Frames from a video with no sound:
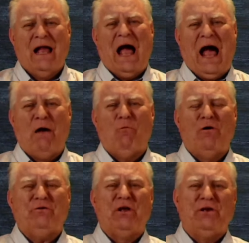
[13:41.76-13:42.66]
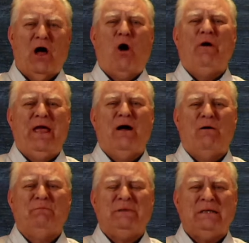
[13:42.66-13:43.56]
I want to know
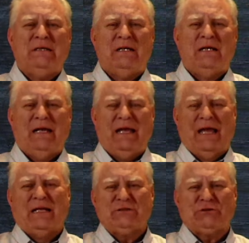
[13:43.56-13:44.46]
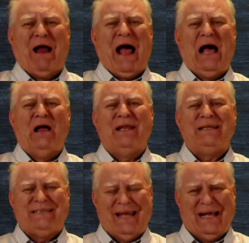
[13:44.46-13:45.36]
him in trial
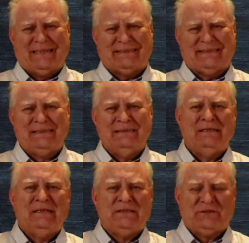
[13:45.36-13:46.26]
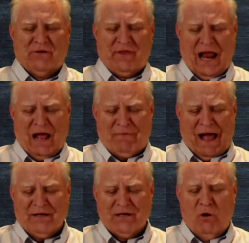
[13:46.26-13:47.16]
and test so that I
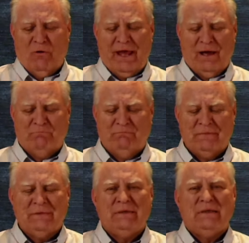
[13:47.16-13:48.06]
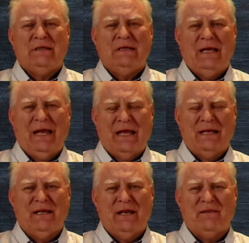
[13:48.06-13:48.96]
might know him
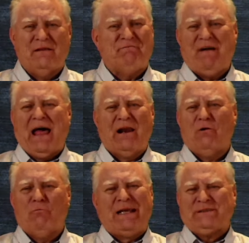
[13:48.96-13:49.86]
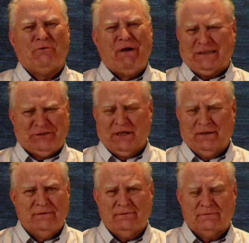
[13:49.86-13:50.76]
in the final resurrection.